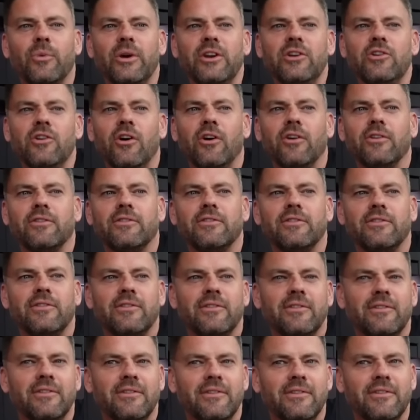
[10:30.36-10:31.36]
Are we not
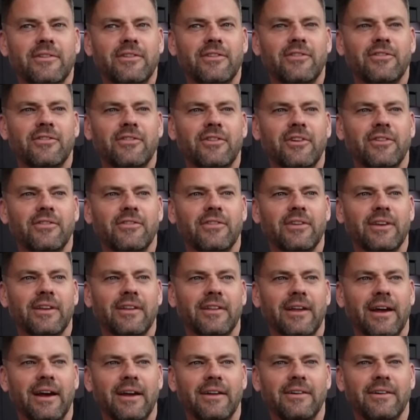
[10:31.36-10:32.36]
discussing that